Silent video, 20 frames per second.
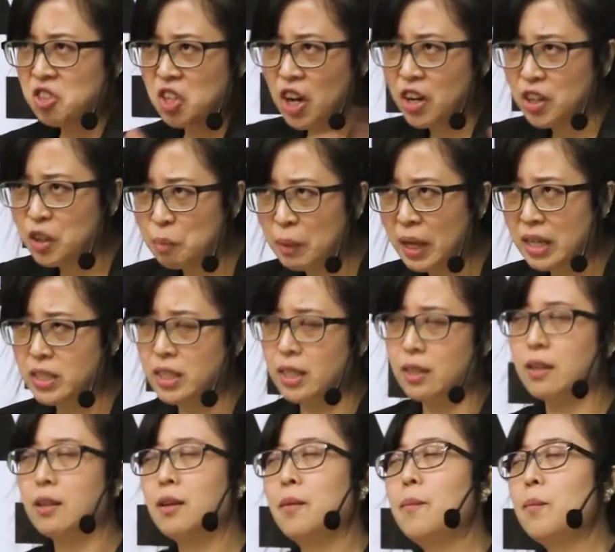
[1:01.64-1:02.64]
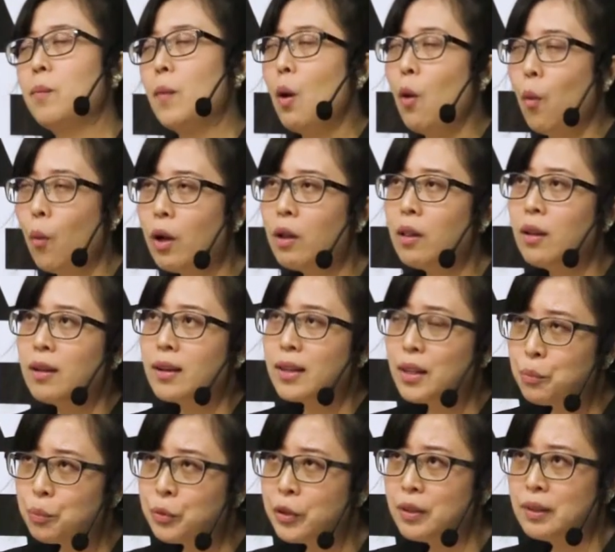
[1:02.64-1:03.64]
dark magic. Well,
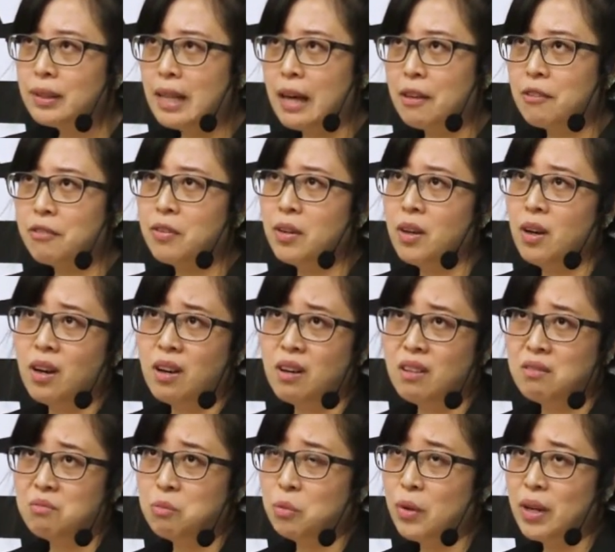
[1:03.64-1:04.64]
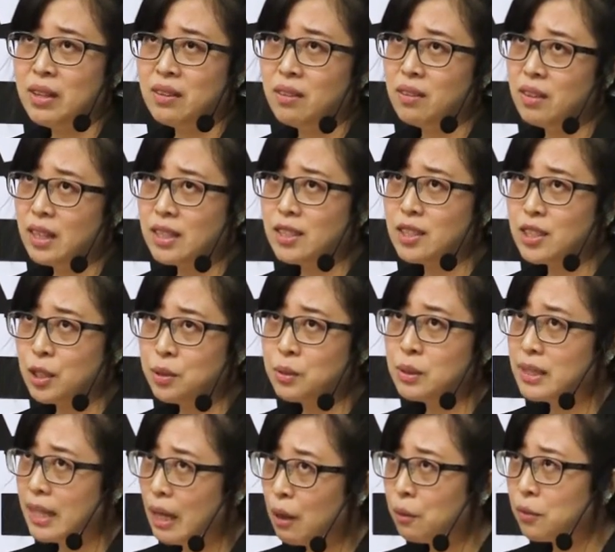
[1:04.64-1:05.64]
in real life, when things go
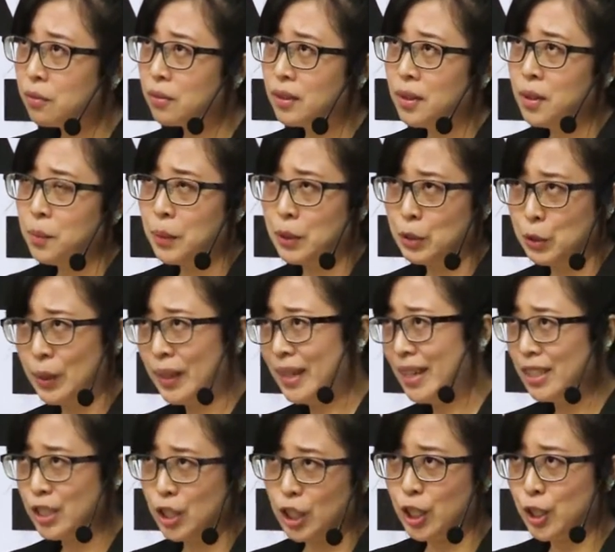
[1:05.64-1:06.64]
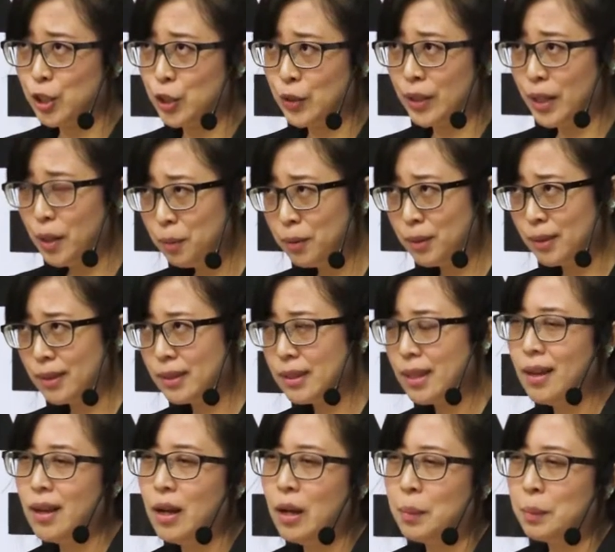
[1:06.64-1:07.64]
south between intercultural couples,
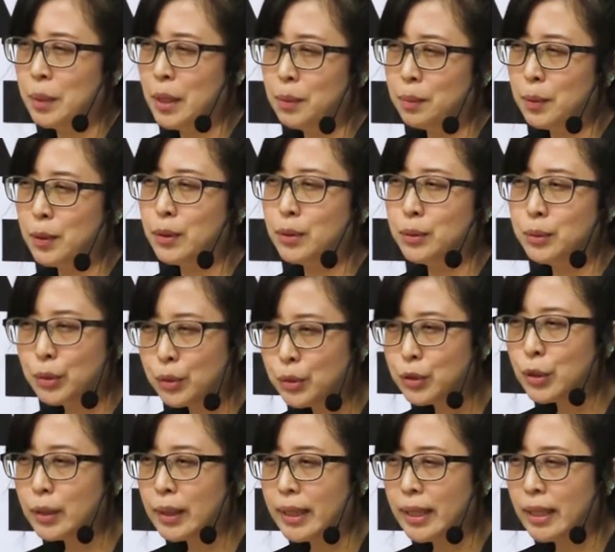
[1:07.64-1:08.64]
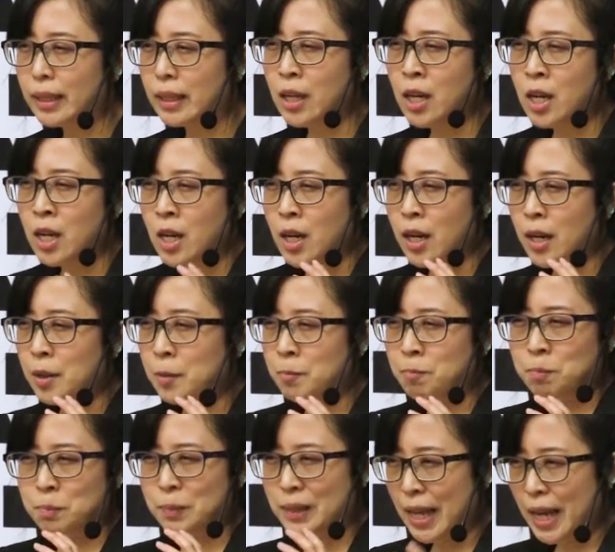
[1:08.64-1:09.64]
people usually
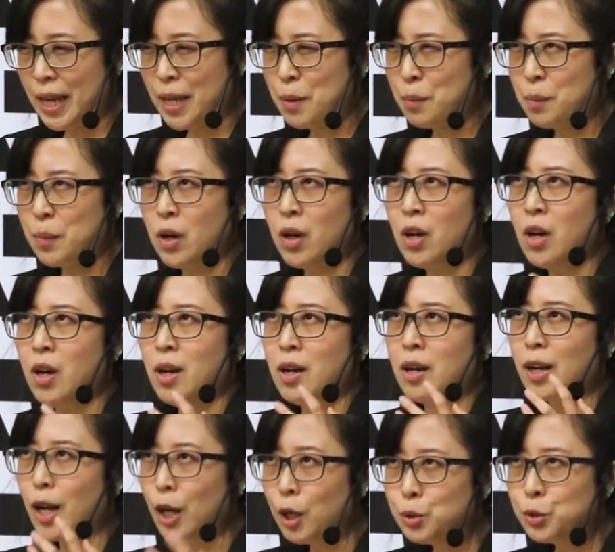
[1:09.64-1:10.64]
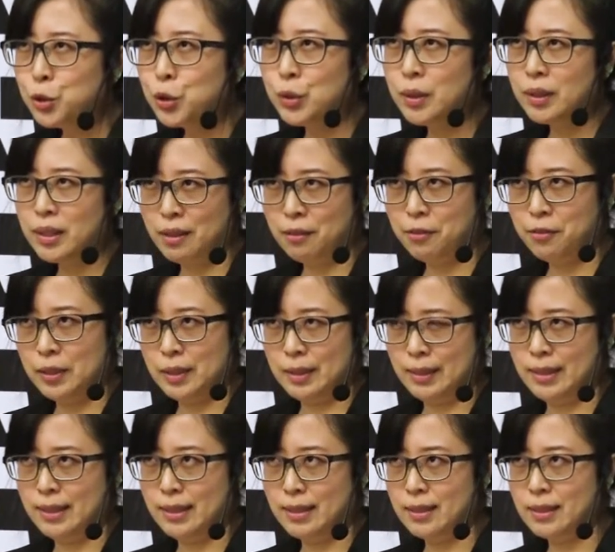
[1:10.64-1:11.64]
blame cultural
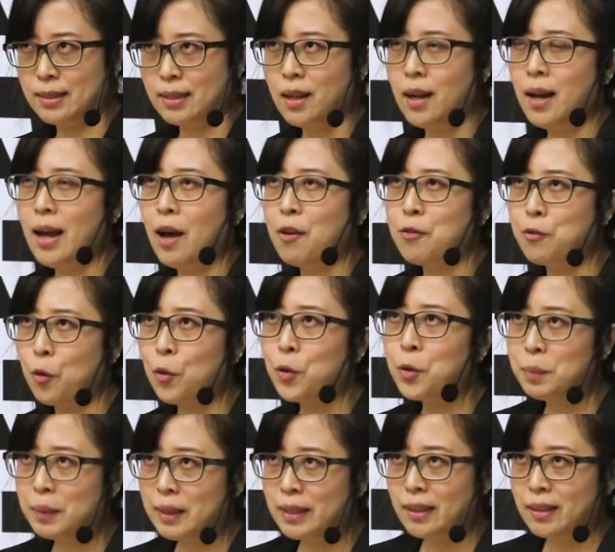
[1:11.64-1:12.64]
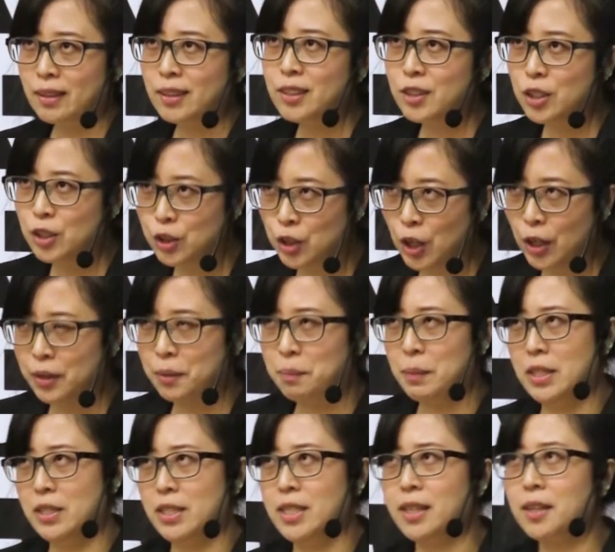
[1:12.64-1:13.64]
differences for being the dark
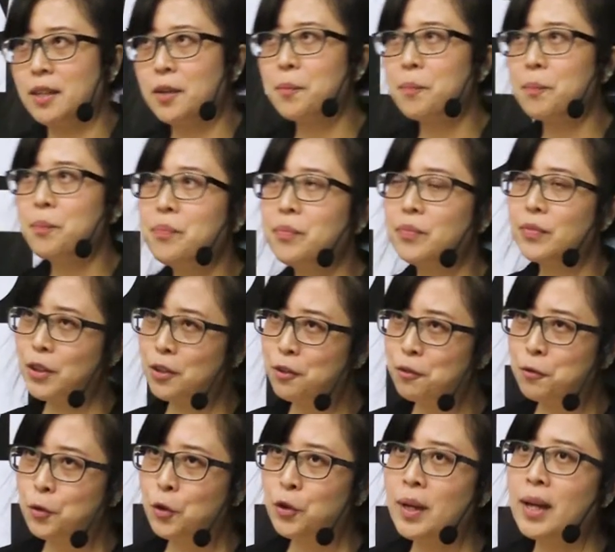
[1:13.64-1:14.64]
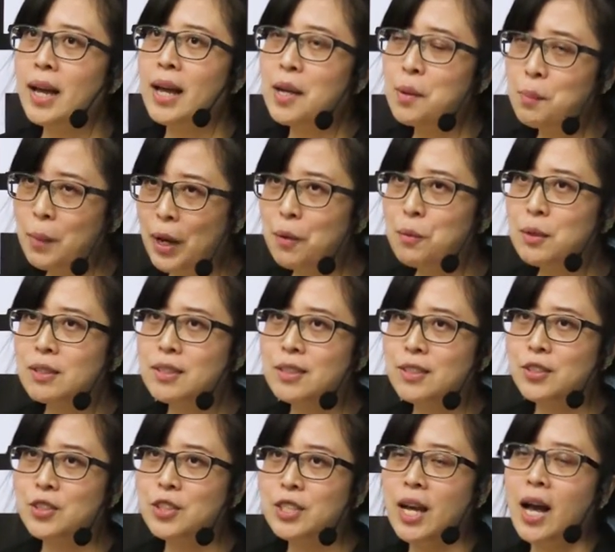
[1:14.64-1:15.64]
magic. Therefore, in my
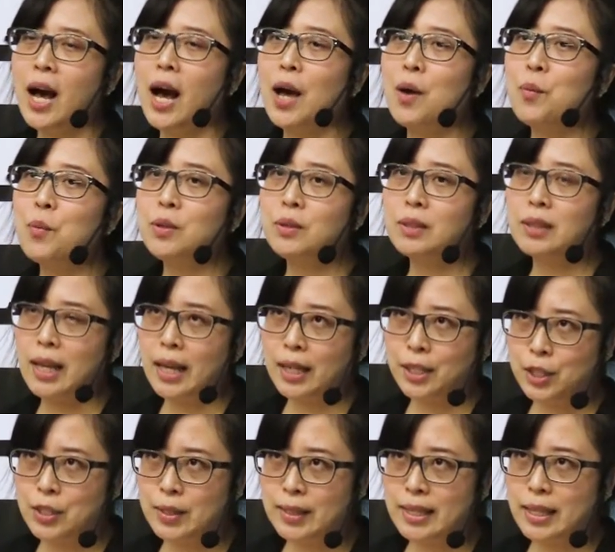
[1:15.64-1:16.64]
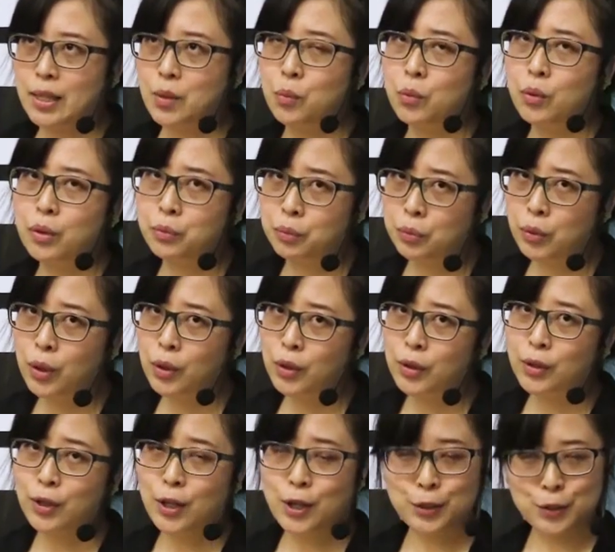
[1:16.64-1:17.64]
research, I would like to see what
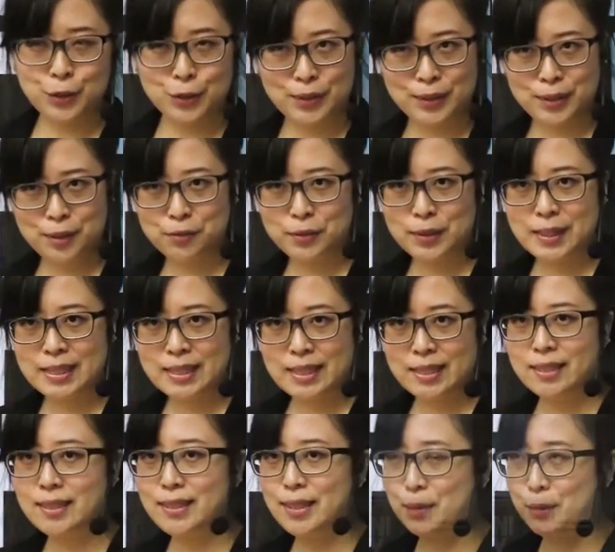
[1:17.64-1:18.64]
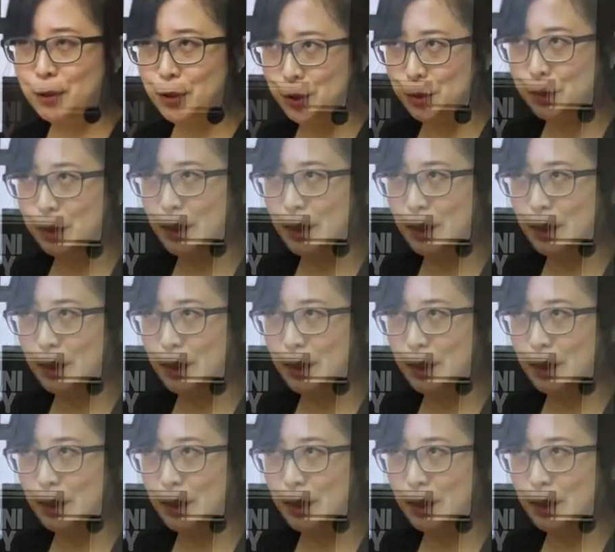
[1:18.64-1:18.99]
role cultural differences seem to